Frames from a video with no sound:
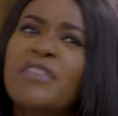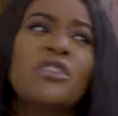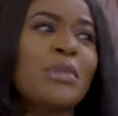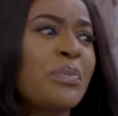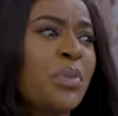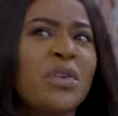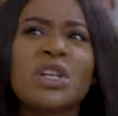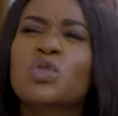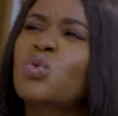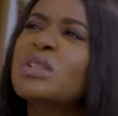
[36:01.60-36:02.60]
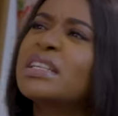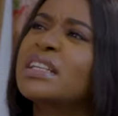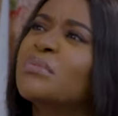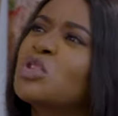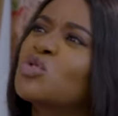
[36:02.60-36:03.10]
Even my parents
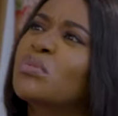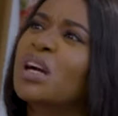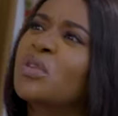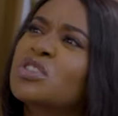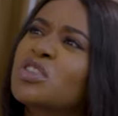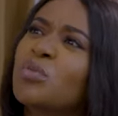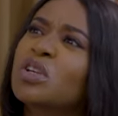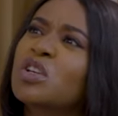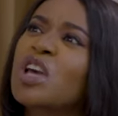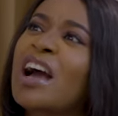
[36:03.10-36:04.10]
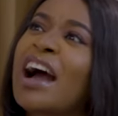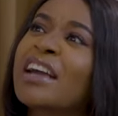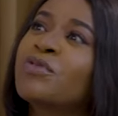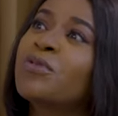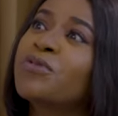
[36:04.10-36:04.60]
wanted me to marry someone else.
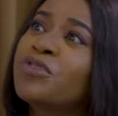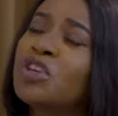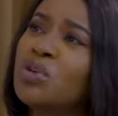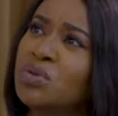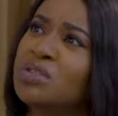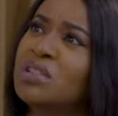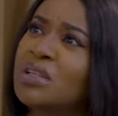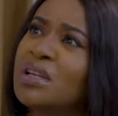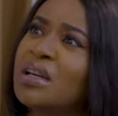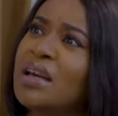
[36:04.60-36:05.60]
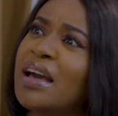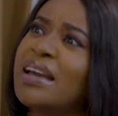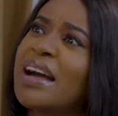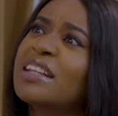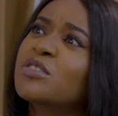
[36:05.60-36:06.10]
I refused.
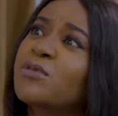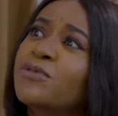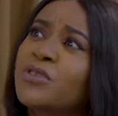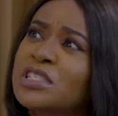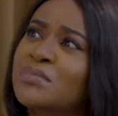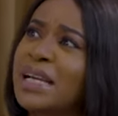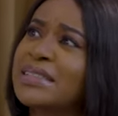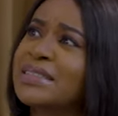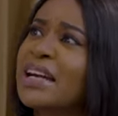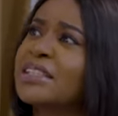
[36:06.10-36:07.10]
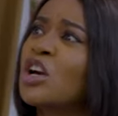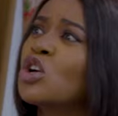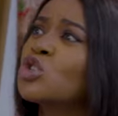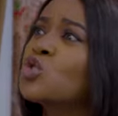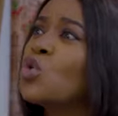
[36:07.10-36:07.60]
And I had to force my dad
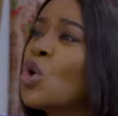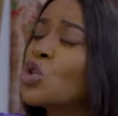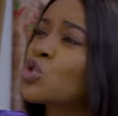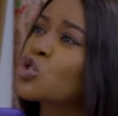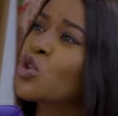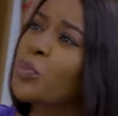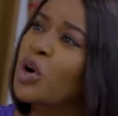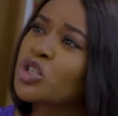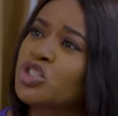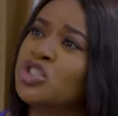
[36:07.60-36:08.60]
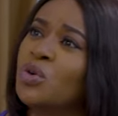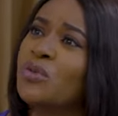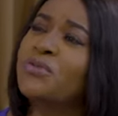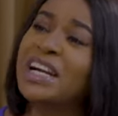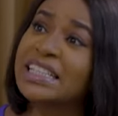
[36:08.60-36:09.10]
to support
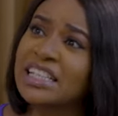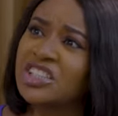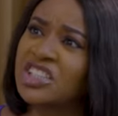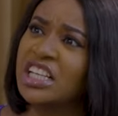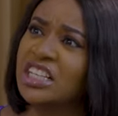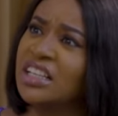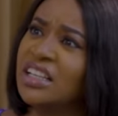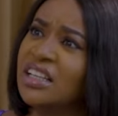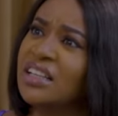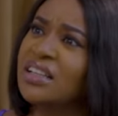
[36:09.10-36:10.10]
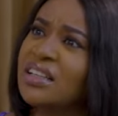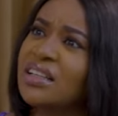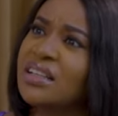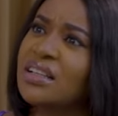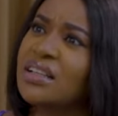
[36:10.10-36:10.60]
you financially.
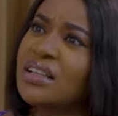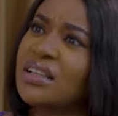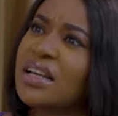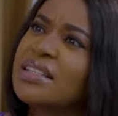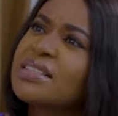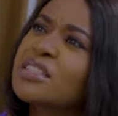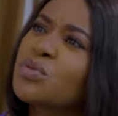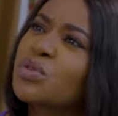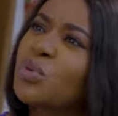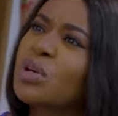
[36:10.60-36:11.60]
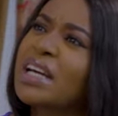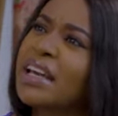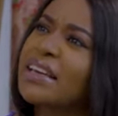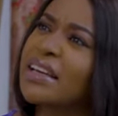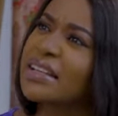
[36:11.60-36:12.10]
And this is the reward
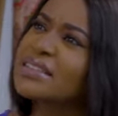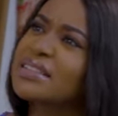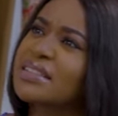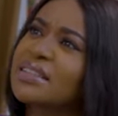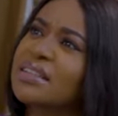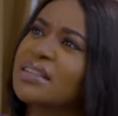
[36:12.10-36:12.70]
I get.